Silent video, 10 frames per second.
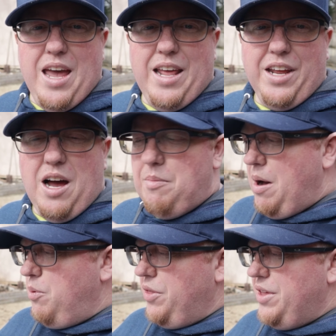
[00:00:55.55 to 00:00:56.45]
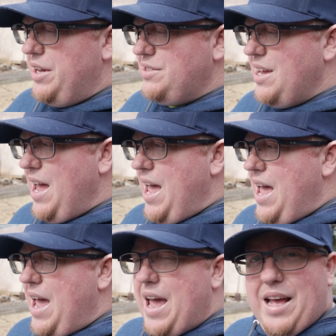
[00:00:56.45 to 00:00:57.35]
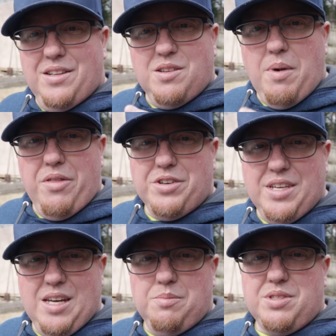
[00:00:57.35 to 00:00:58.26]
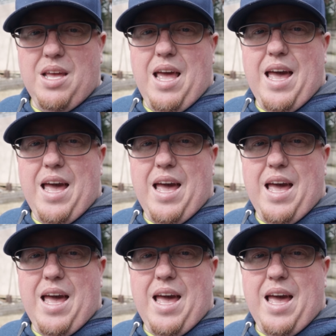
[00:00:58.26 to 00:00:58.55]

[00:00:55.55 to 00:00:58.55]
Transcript: to come up with this and some other tips.